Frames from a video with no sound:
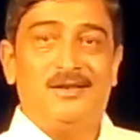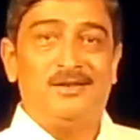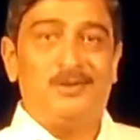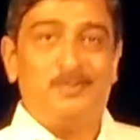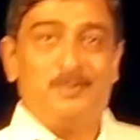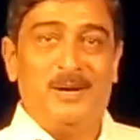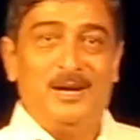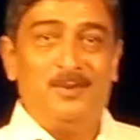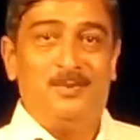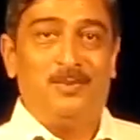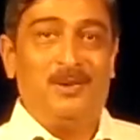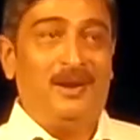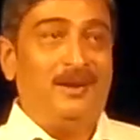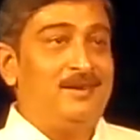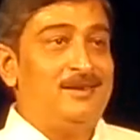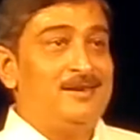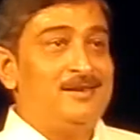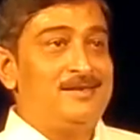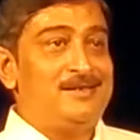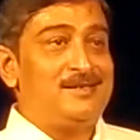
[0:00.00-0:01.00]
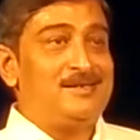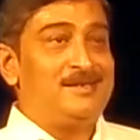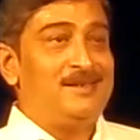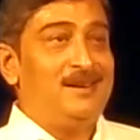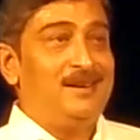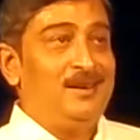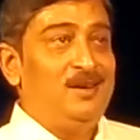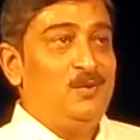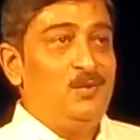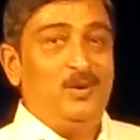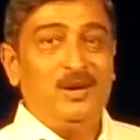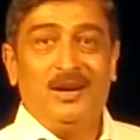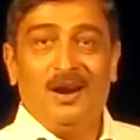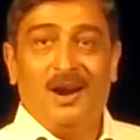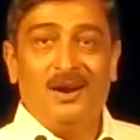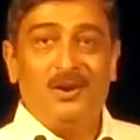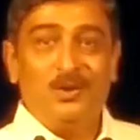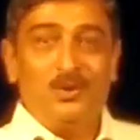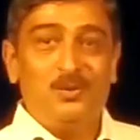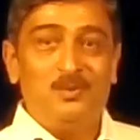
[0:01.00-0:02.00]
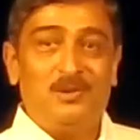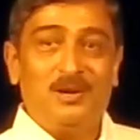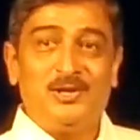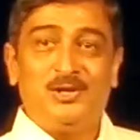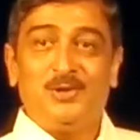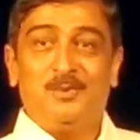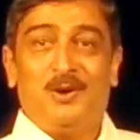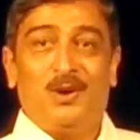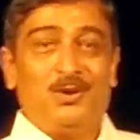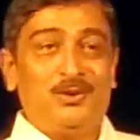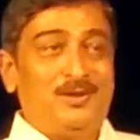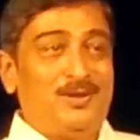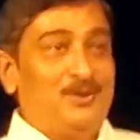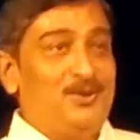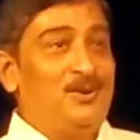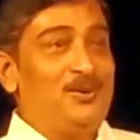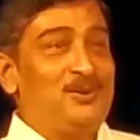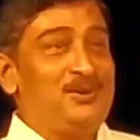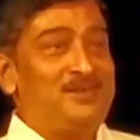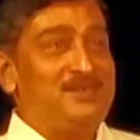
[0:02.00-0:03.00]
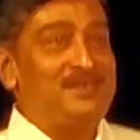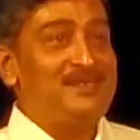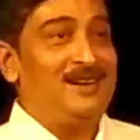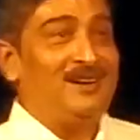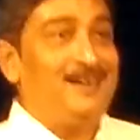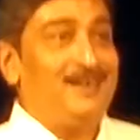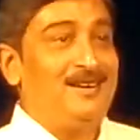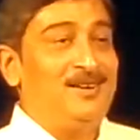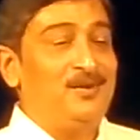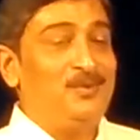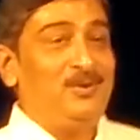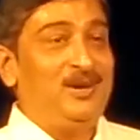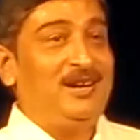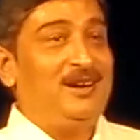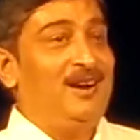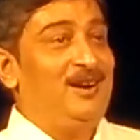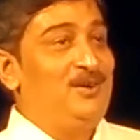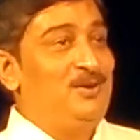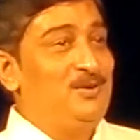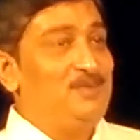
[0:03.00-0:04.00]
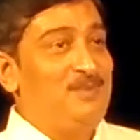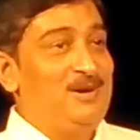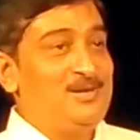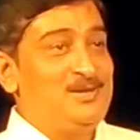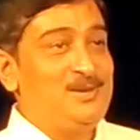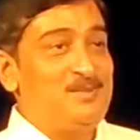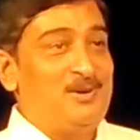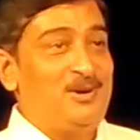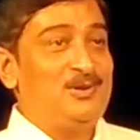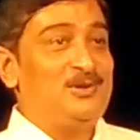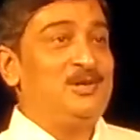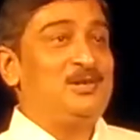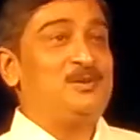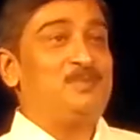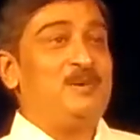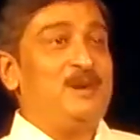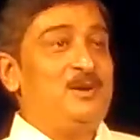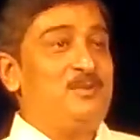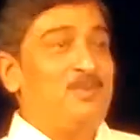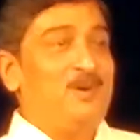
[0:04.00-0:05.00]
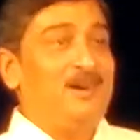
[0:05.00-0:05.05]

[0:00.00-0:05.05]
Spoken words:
speed breakers. We can't do much about the roads. We can't do much about the speed